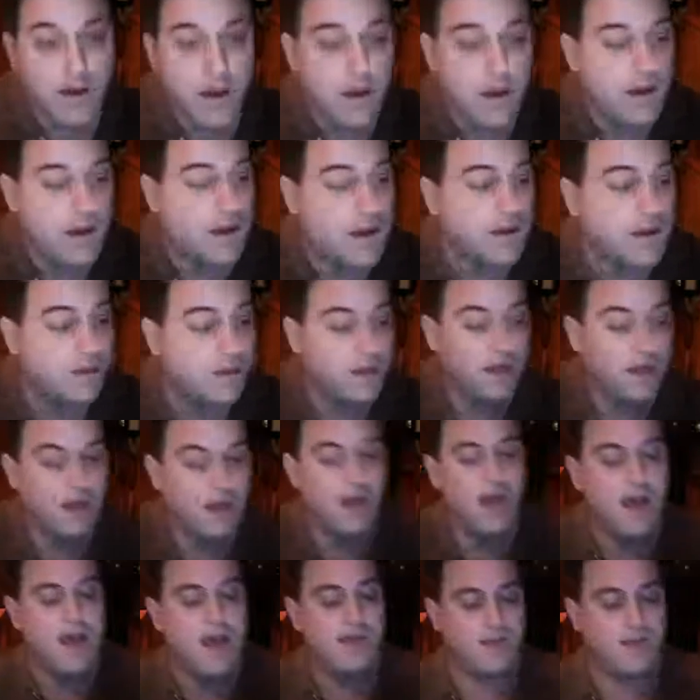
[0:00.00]
Now the
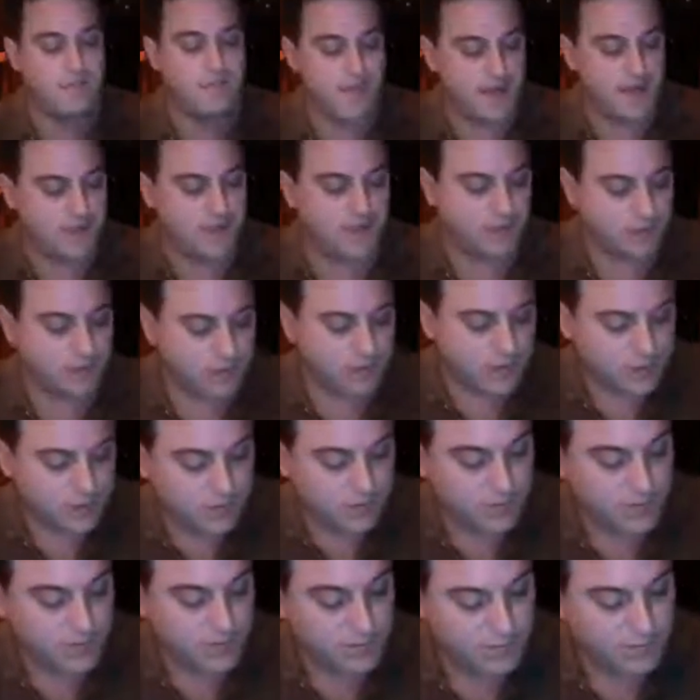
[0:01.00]
Goliath
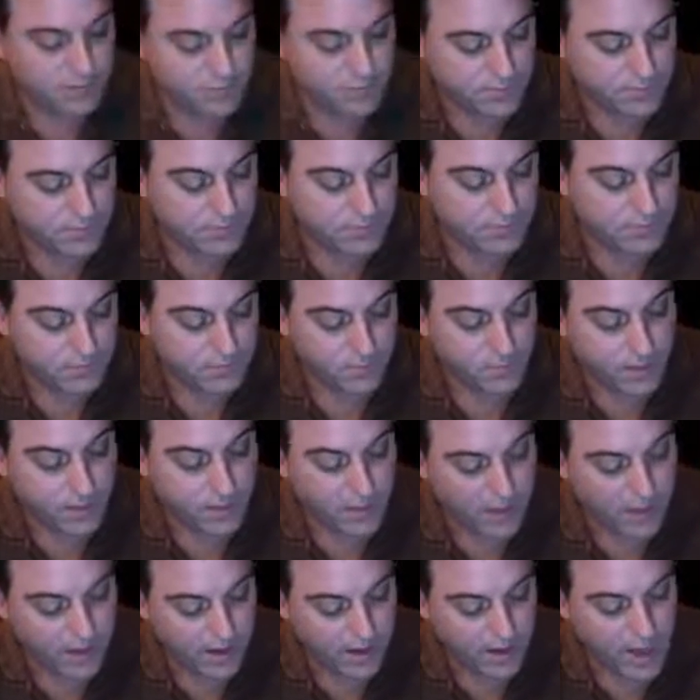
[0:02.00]
measures
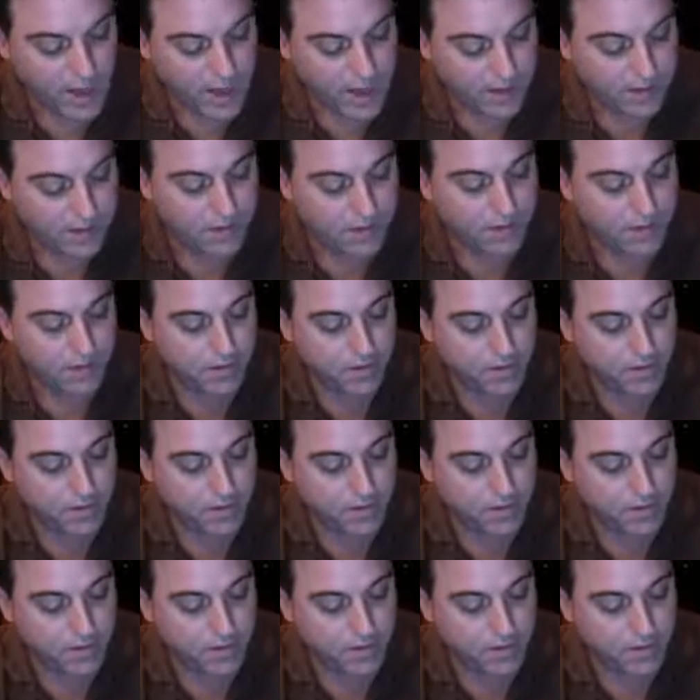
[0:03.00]
in length.